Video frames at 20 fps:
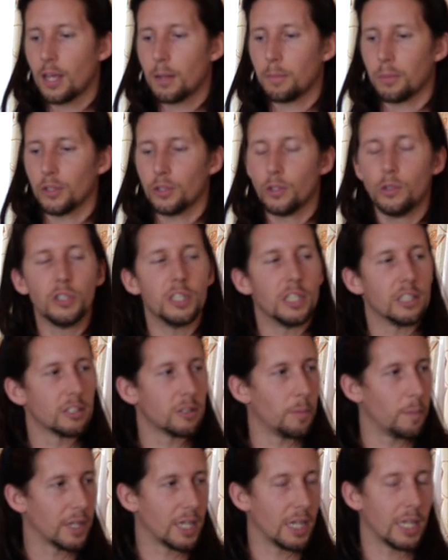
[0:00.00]
But usually it's
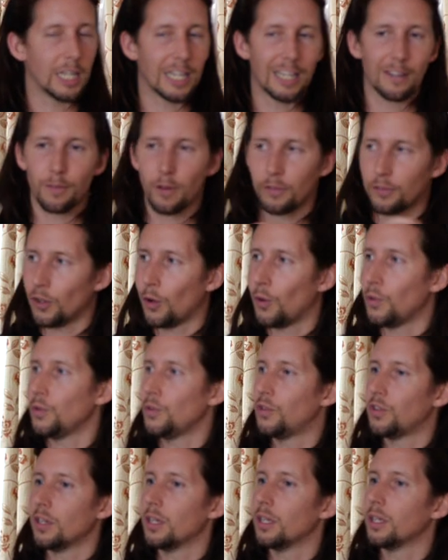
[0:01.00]
the beginning if I've told you
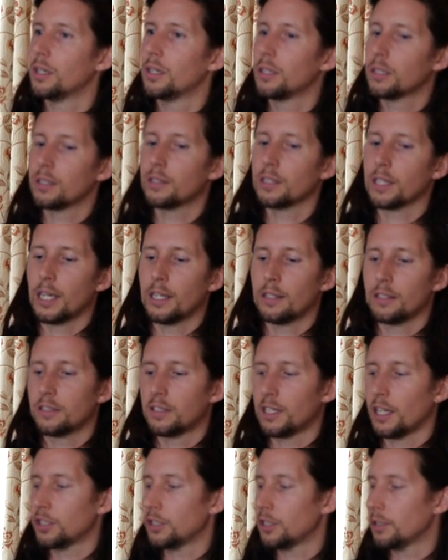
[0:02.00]
to get into
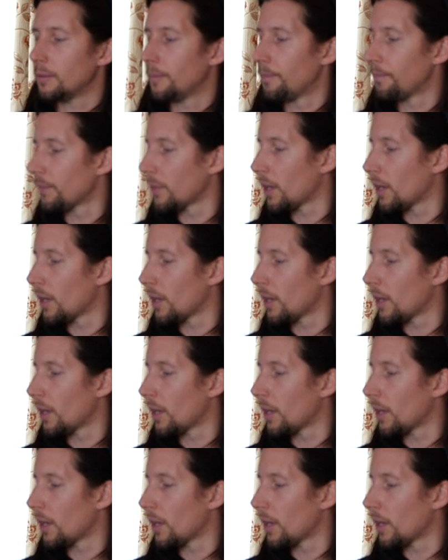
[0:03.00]
session.